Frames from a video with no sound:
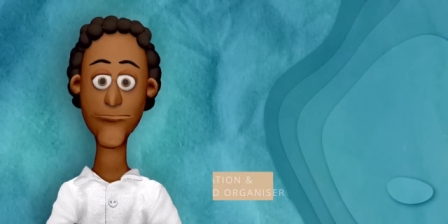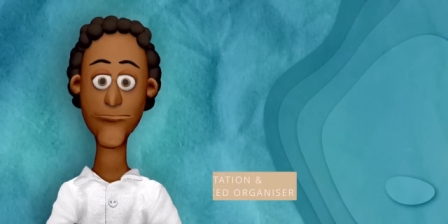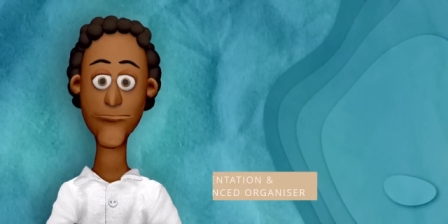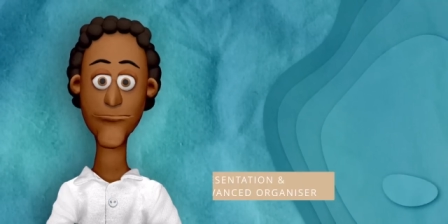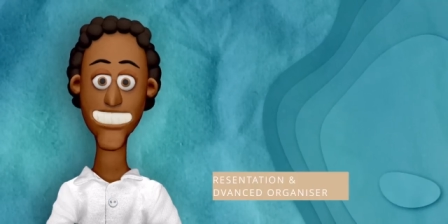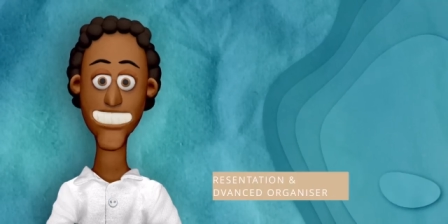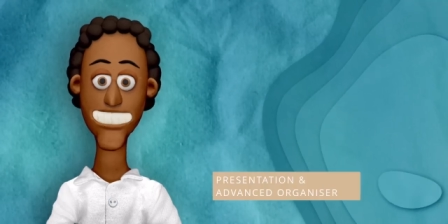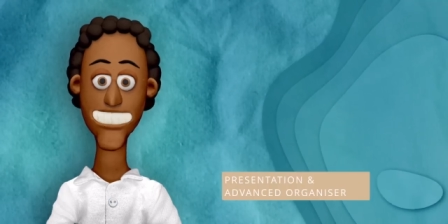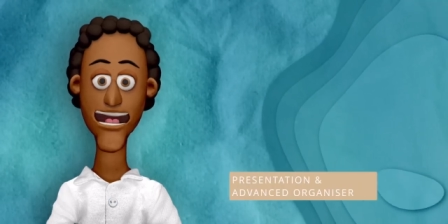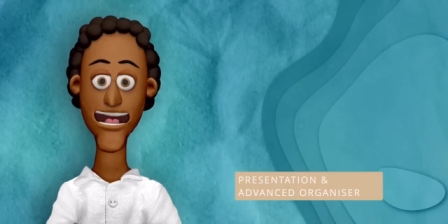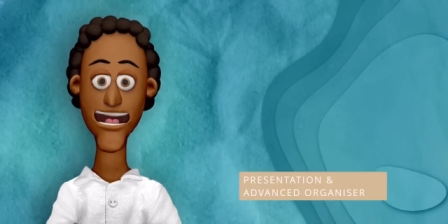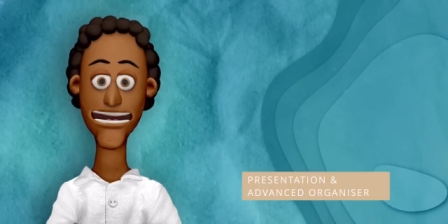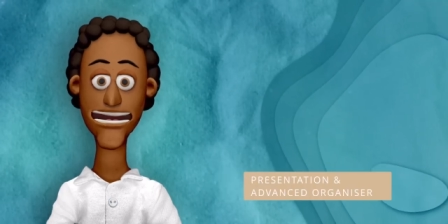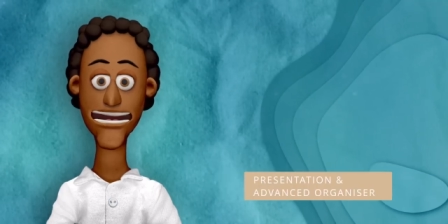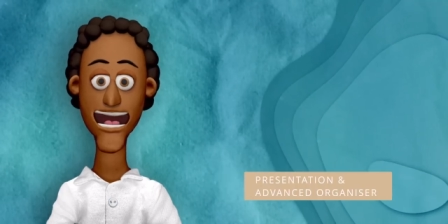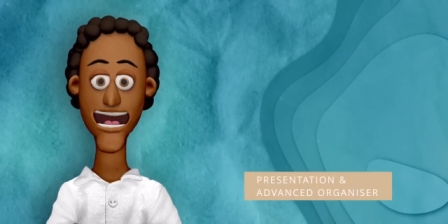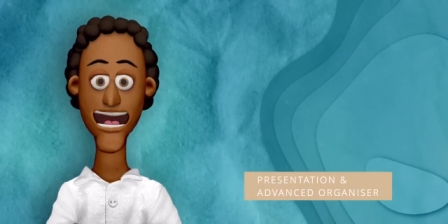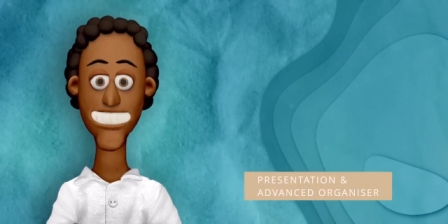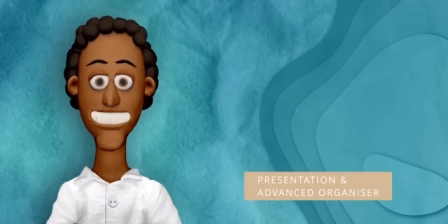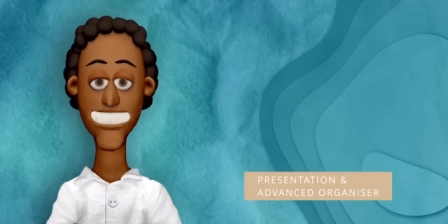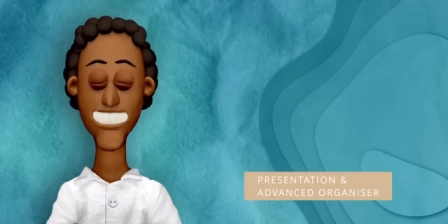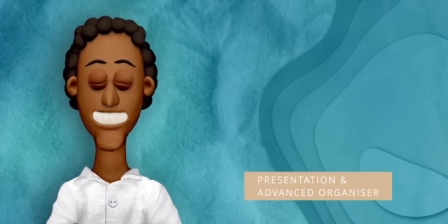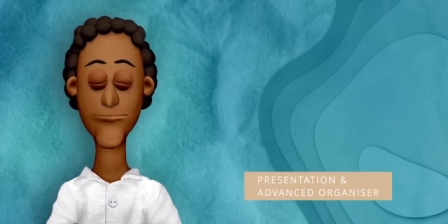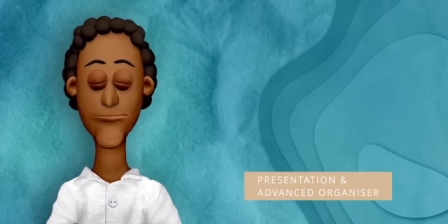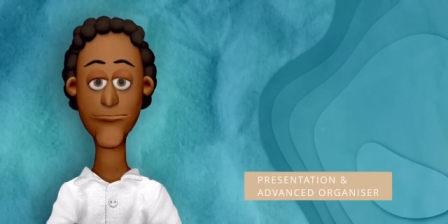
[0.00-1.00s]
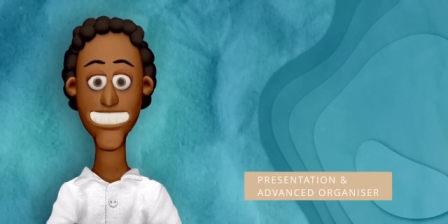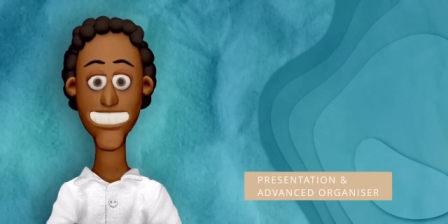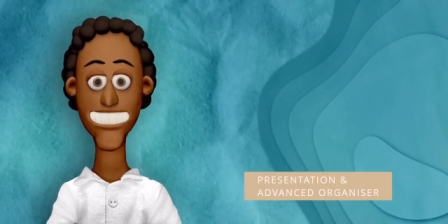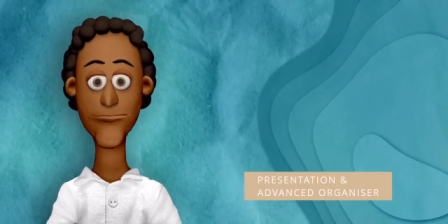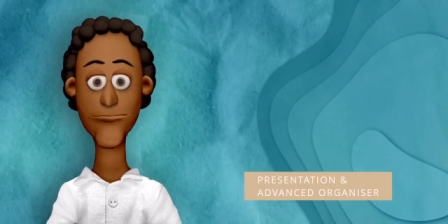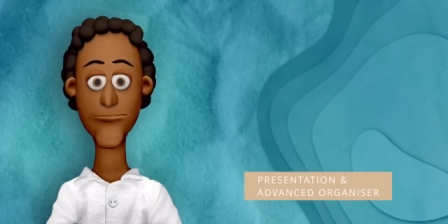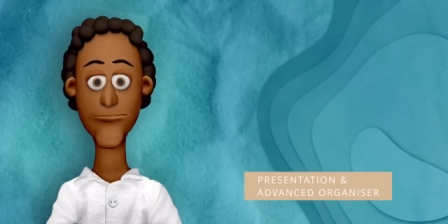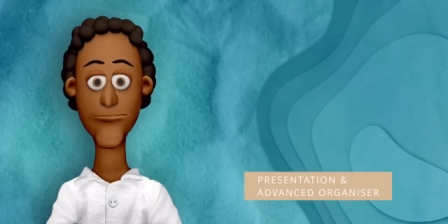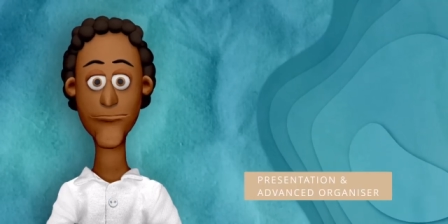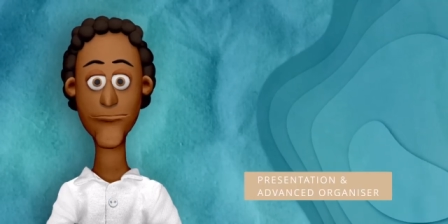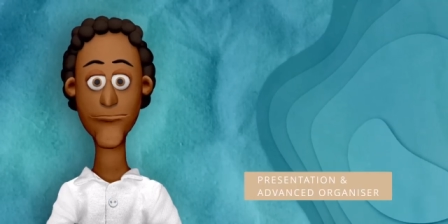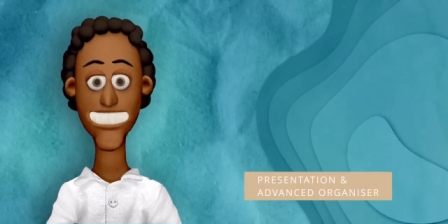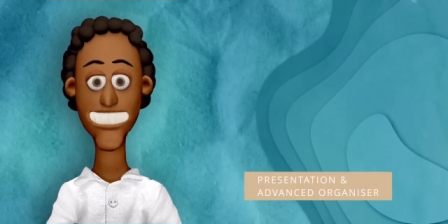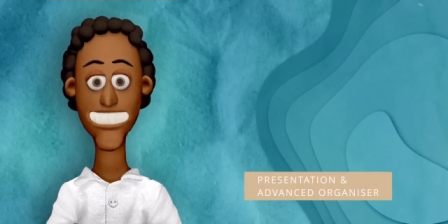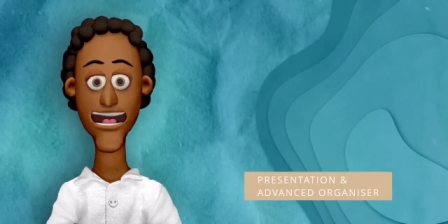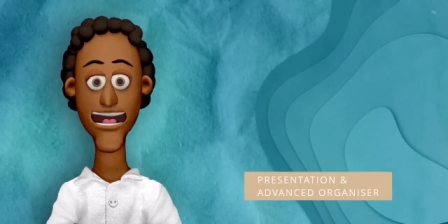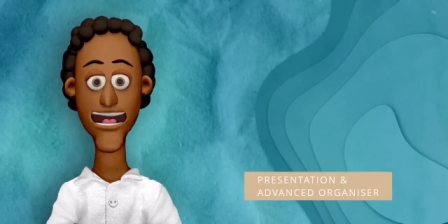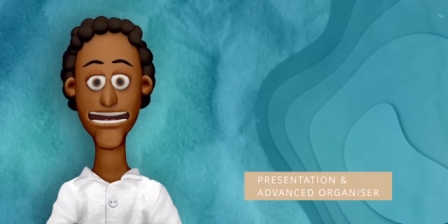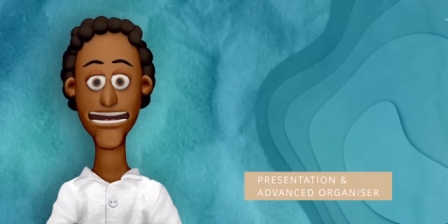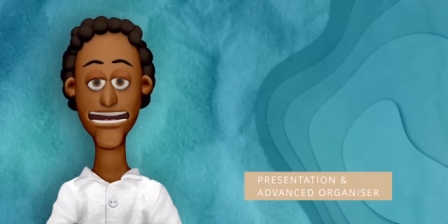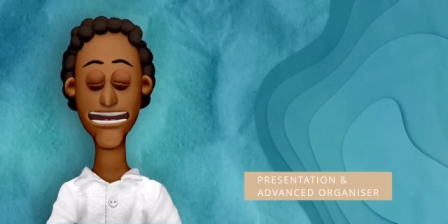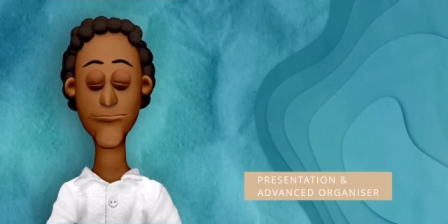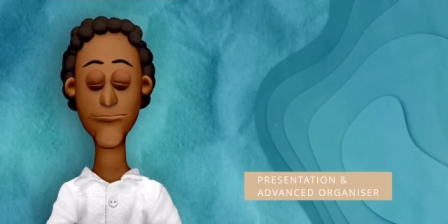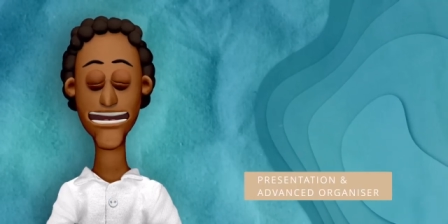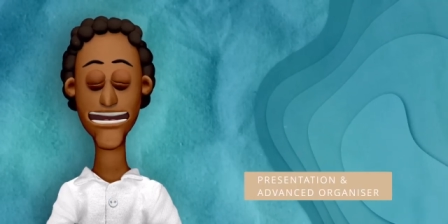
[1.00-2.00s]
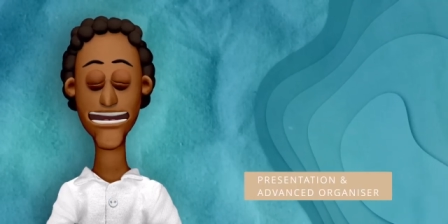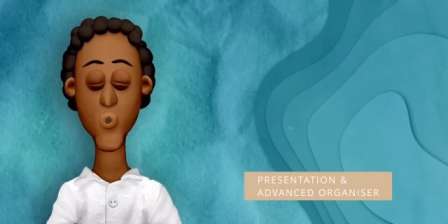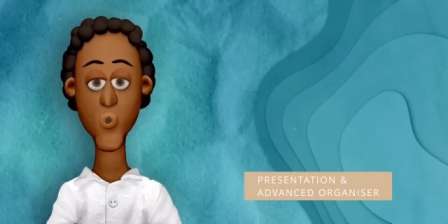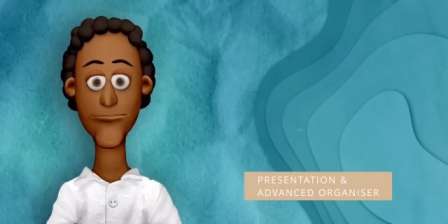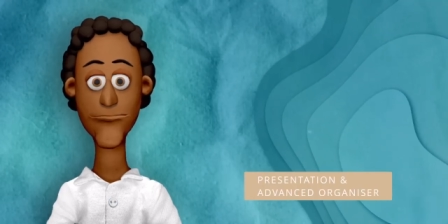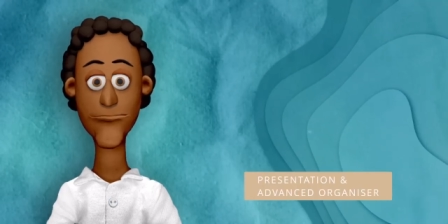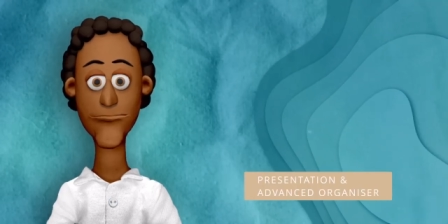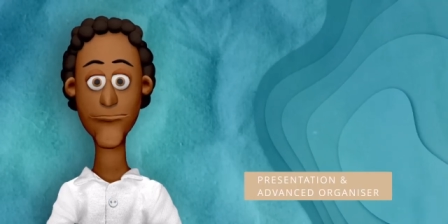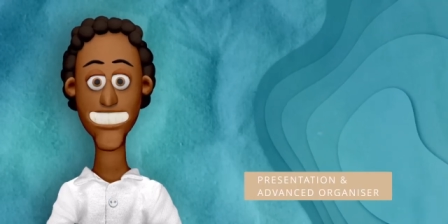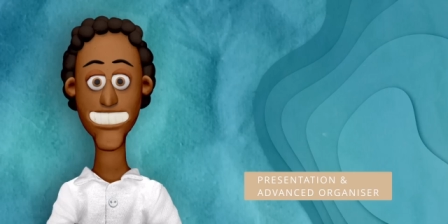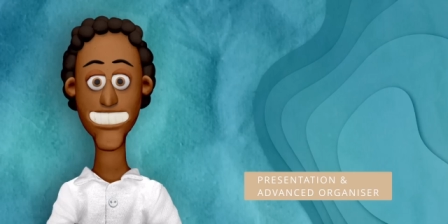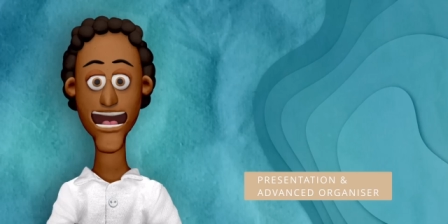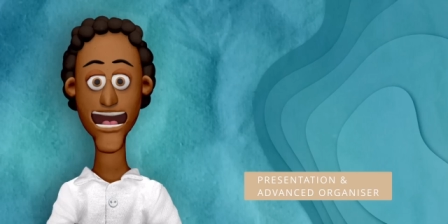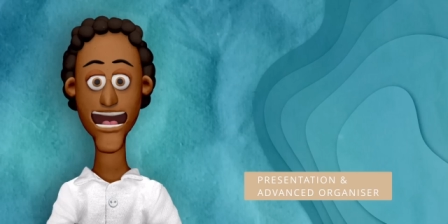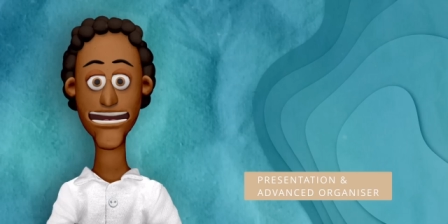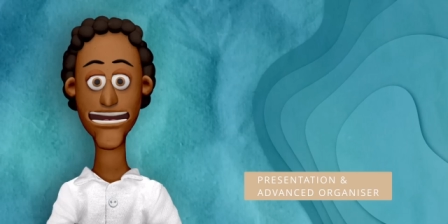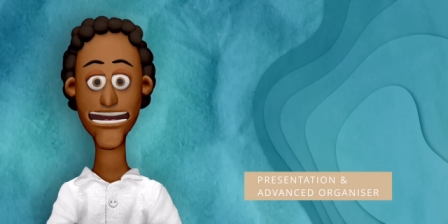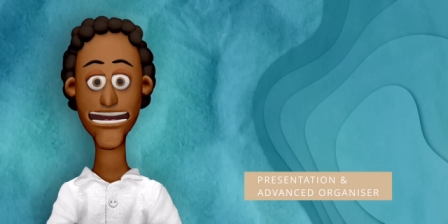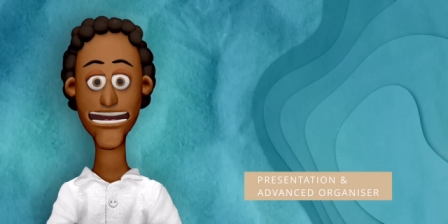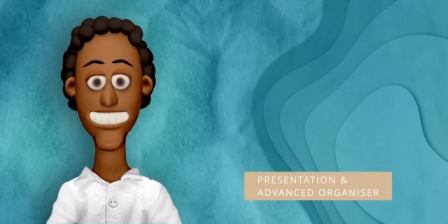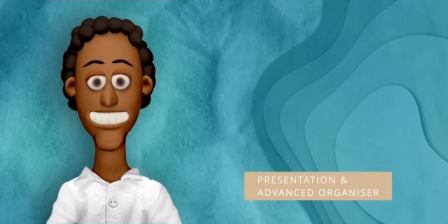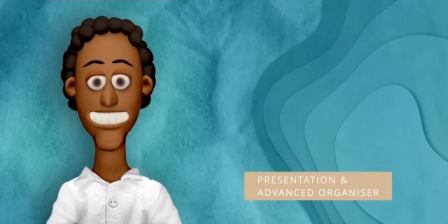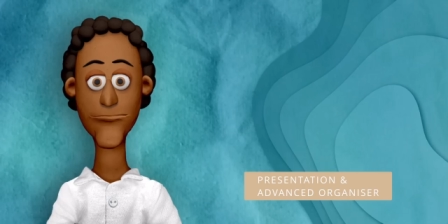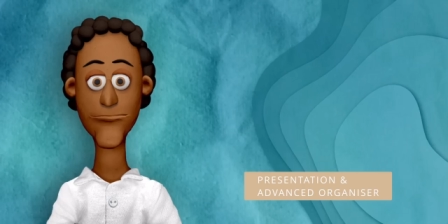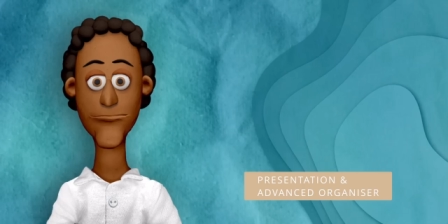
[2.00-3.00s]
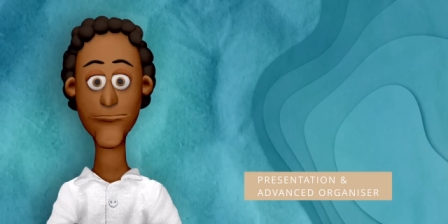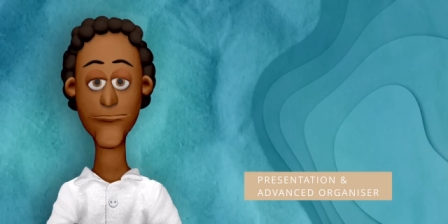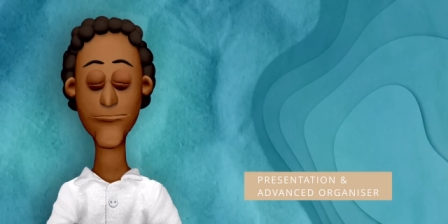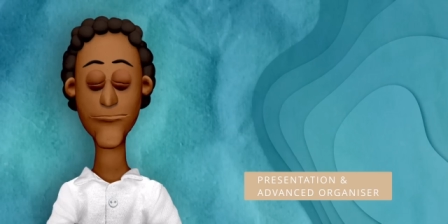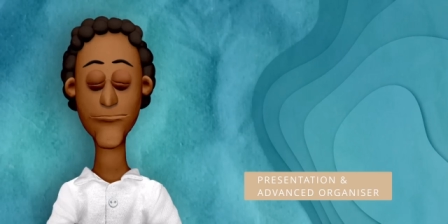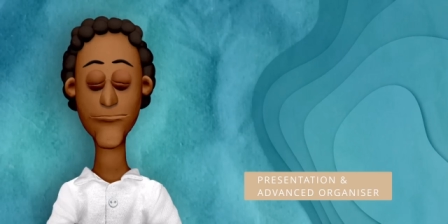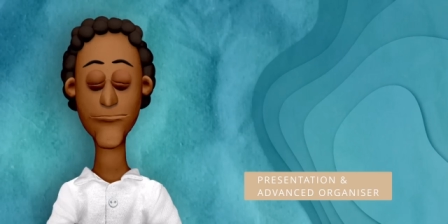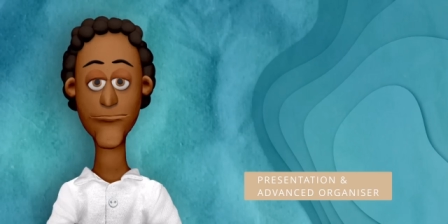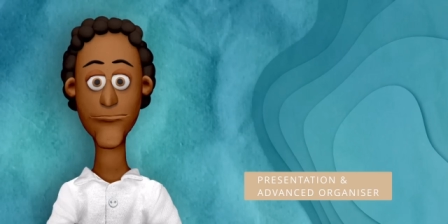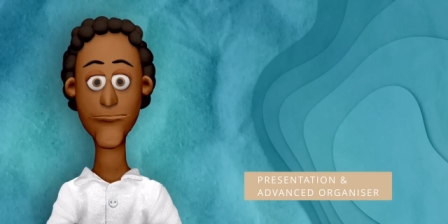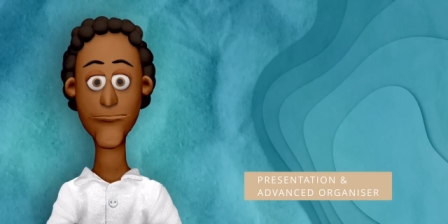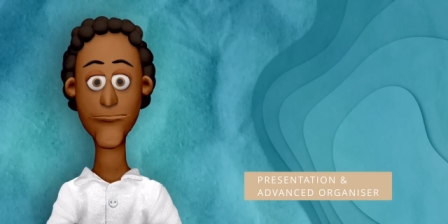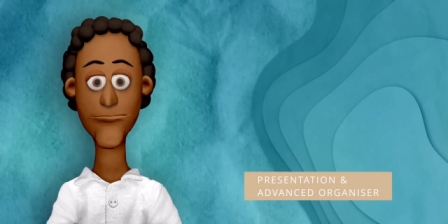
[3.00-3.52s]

The presentation method is commonly used as an introduction.